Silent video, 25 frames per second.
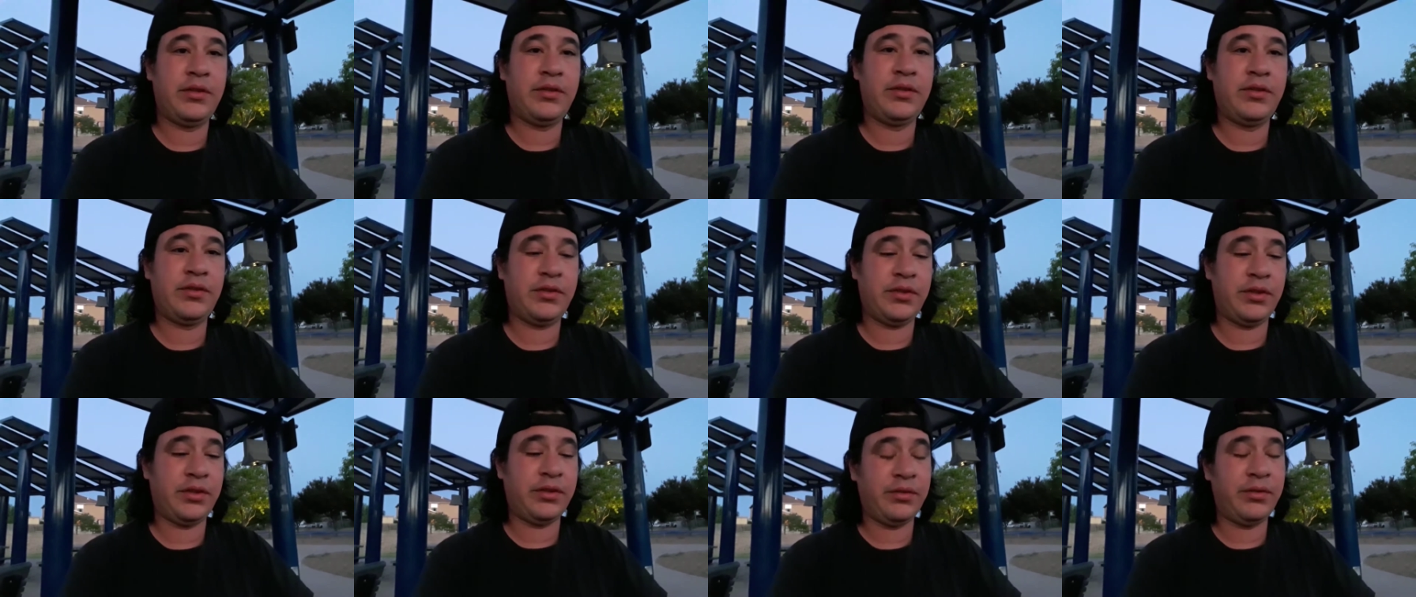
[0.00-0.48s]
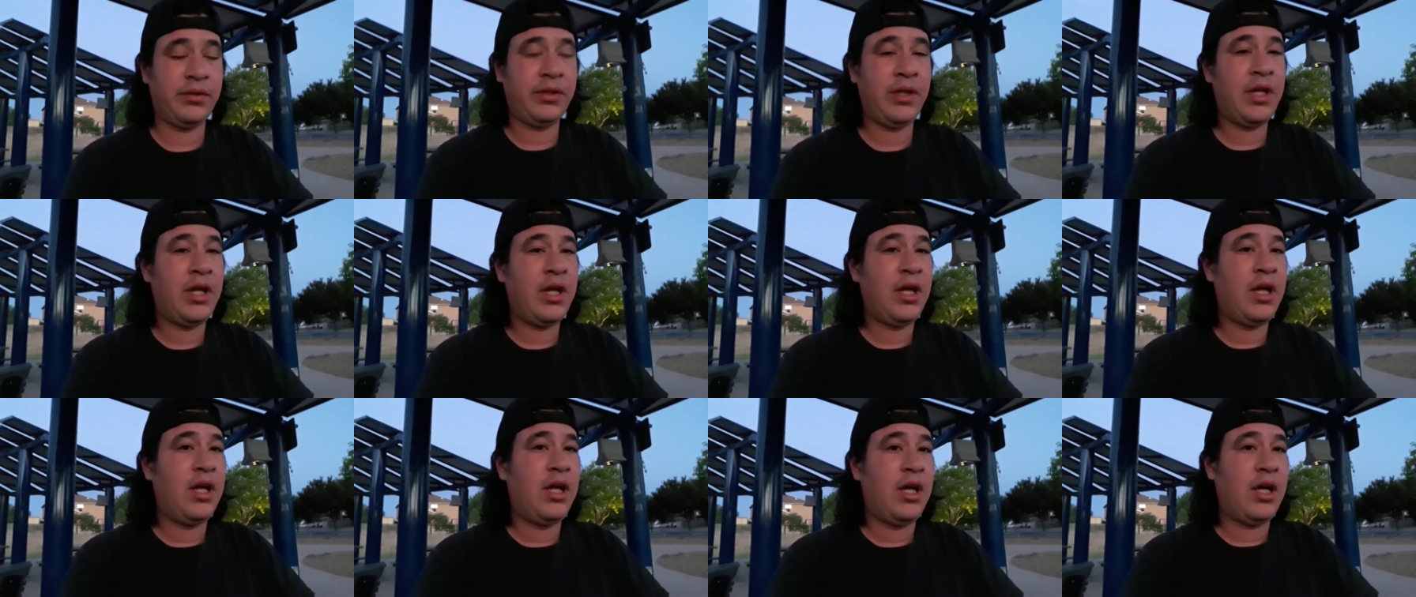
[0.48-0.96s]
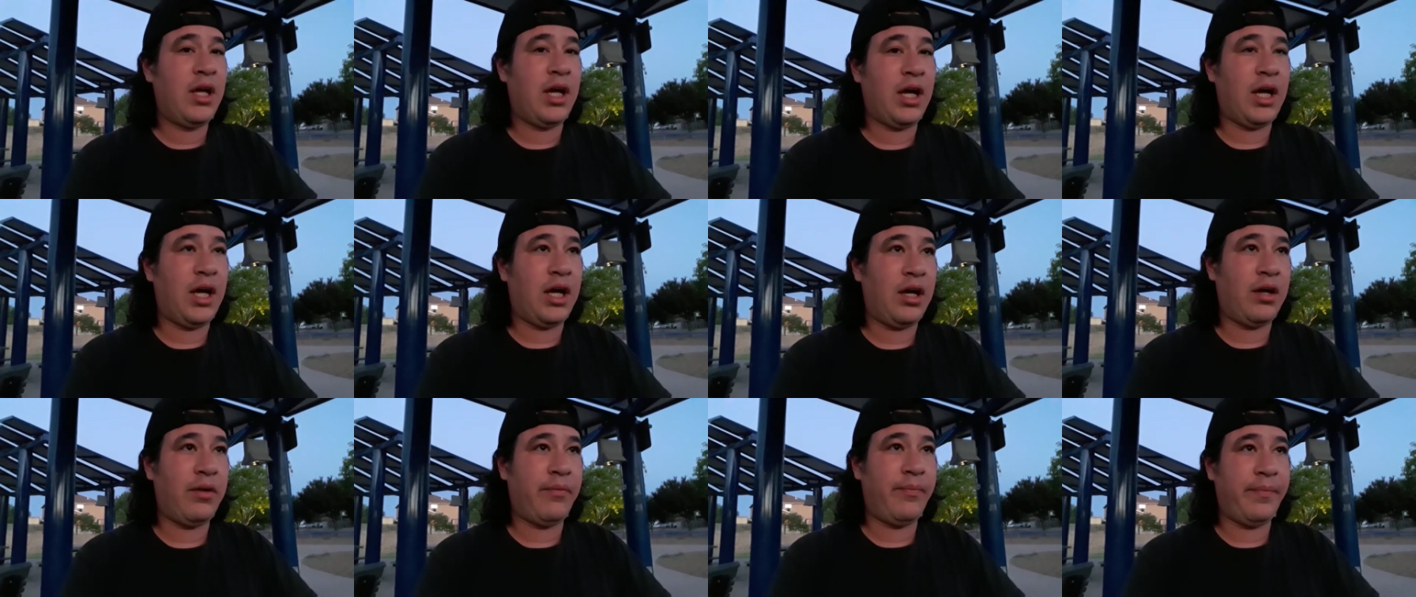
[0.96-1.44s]
So
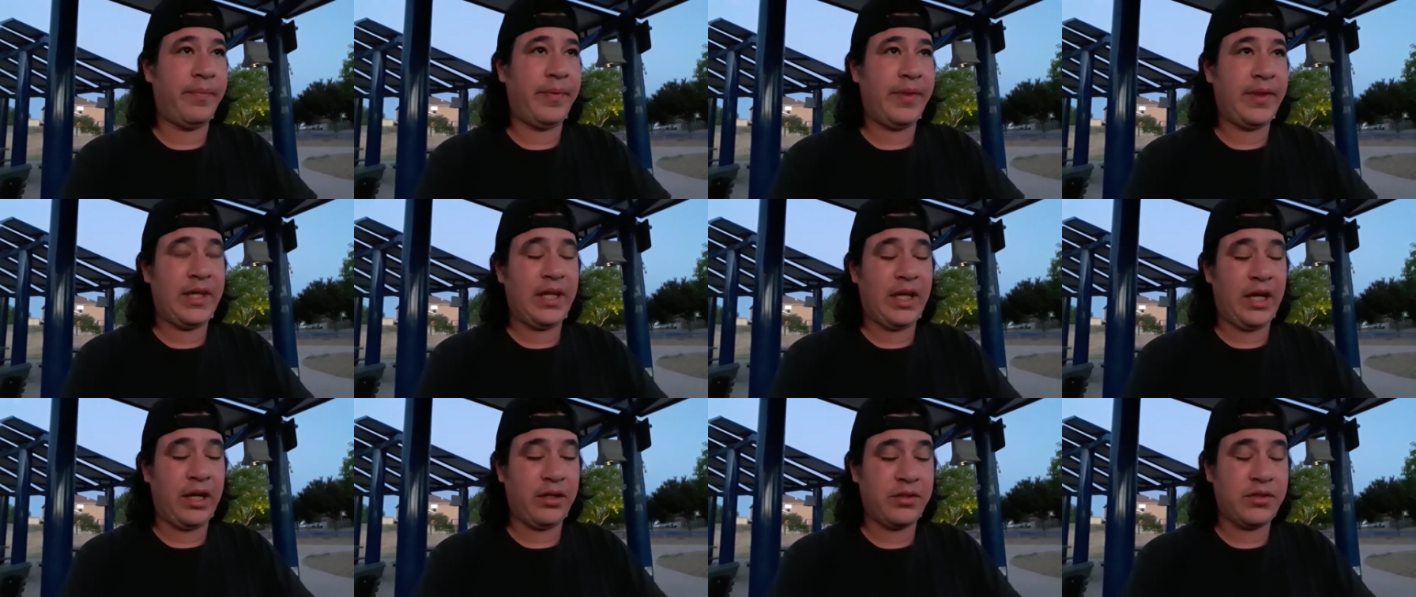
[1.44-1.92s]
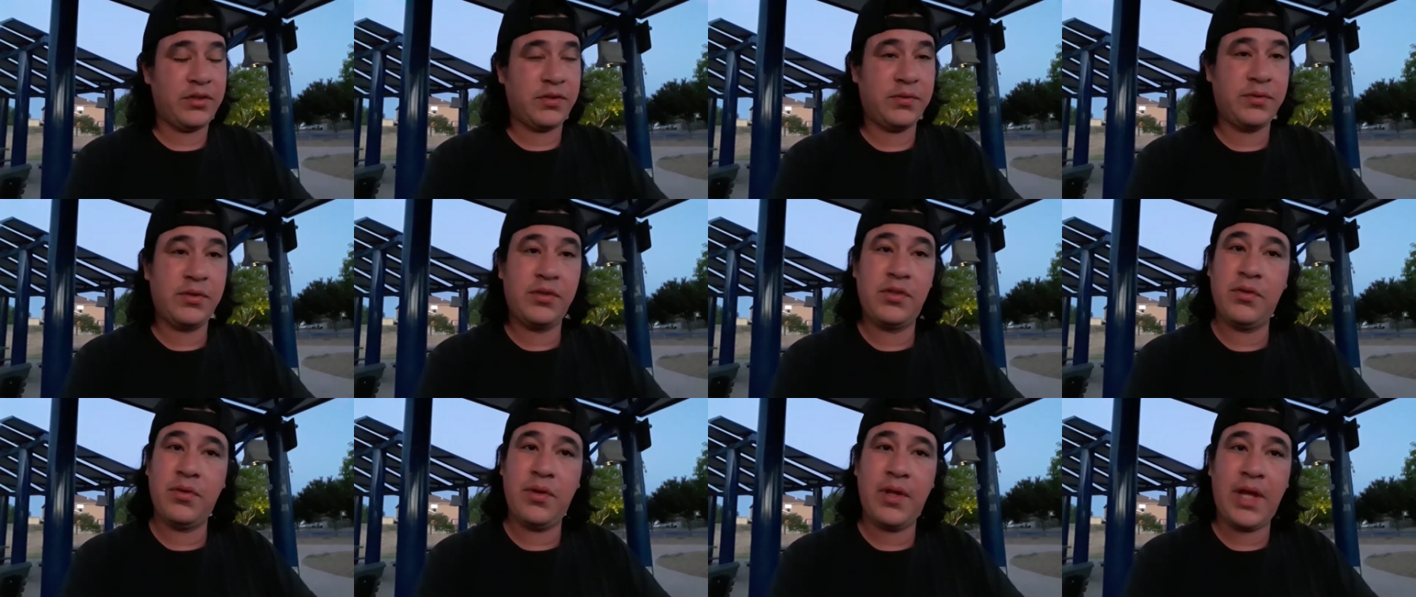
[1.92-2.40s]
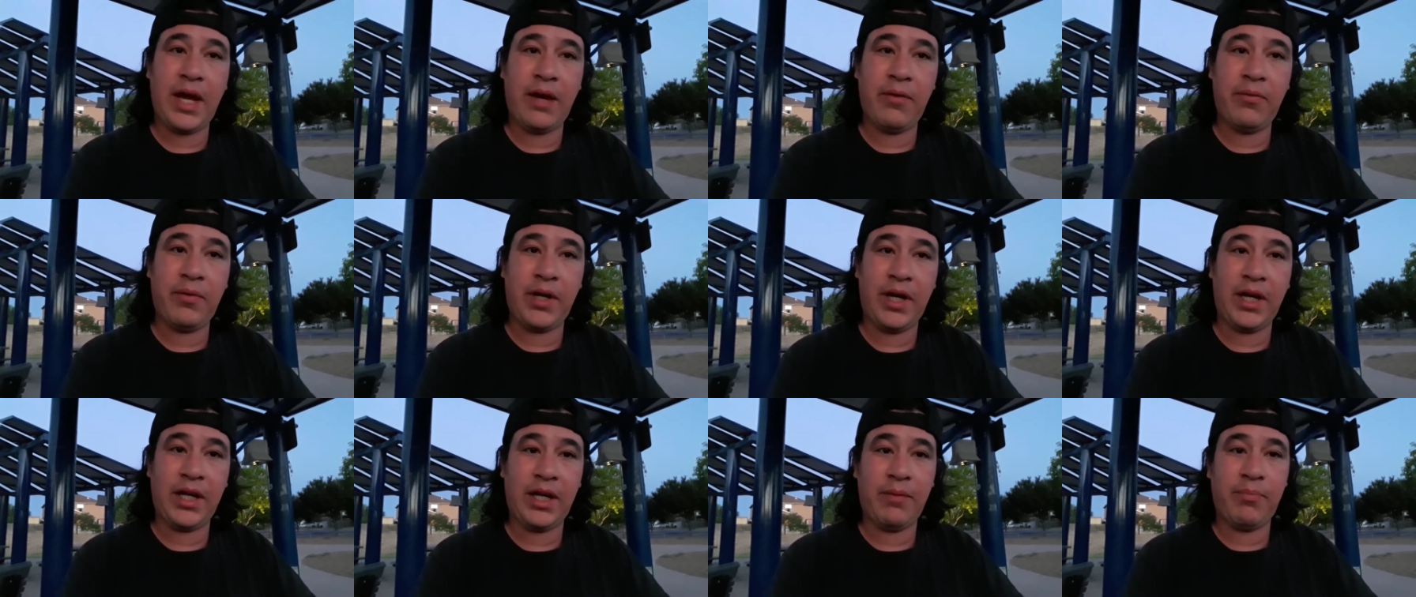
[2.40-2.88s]
um, I'll just do that
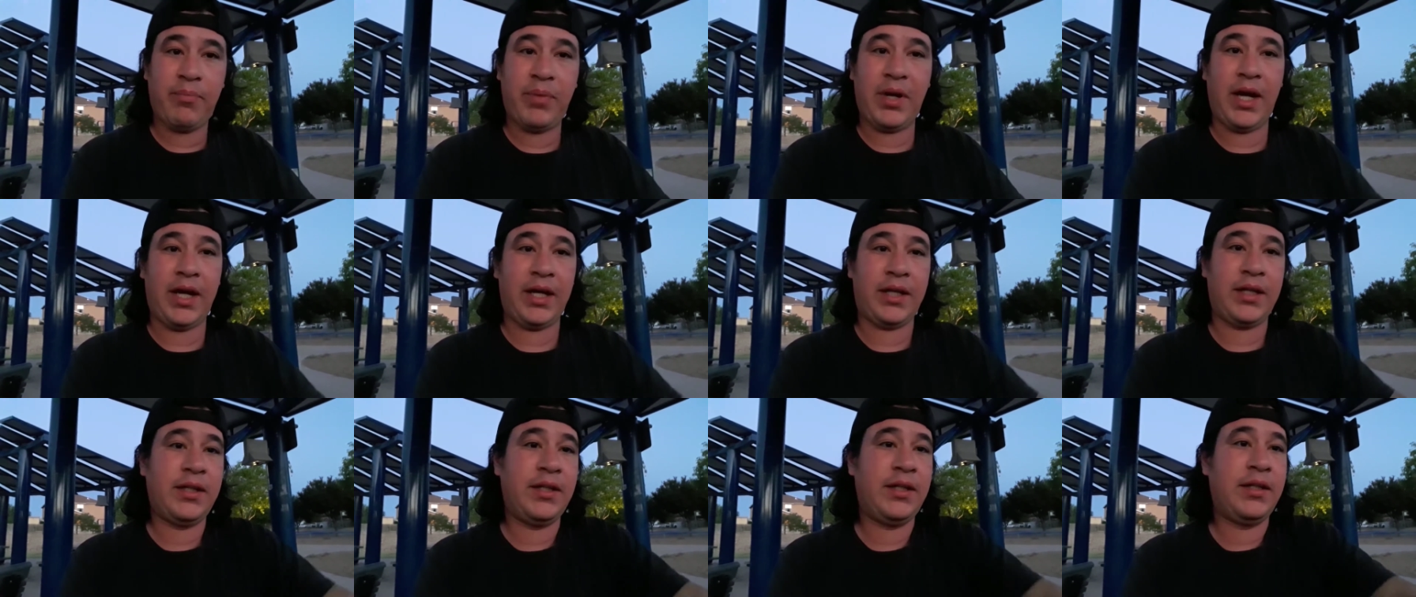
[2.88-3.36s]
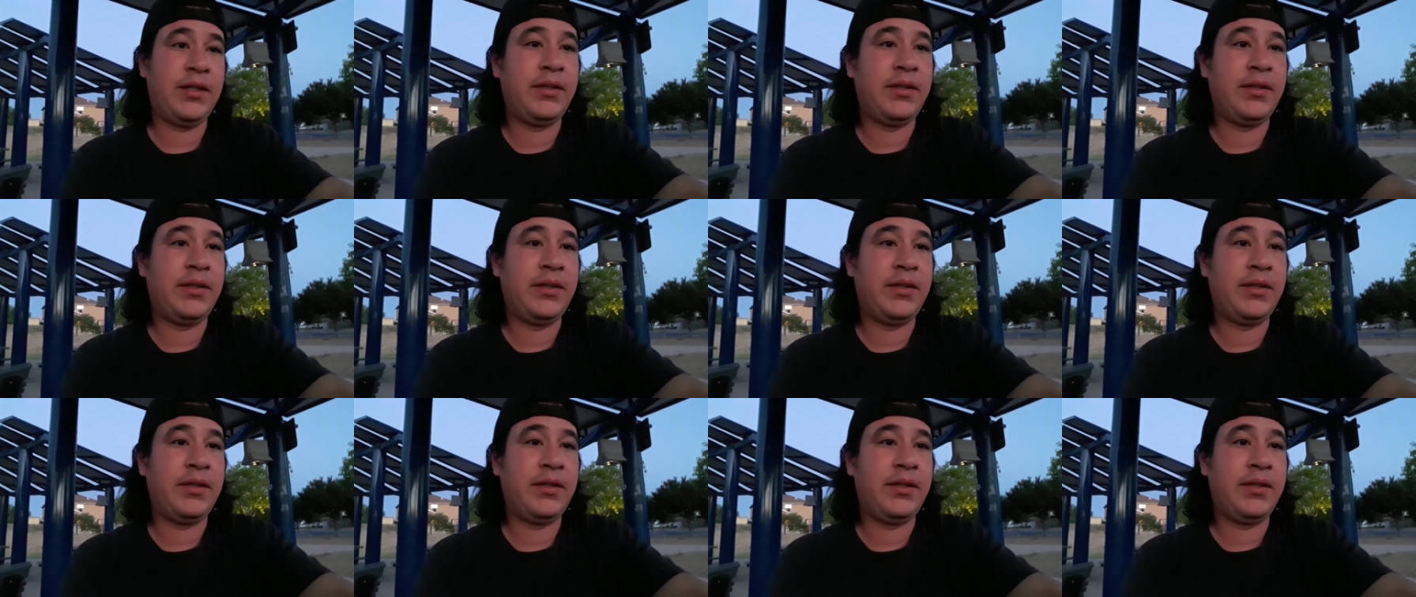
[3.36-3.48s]
when I get back.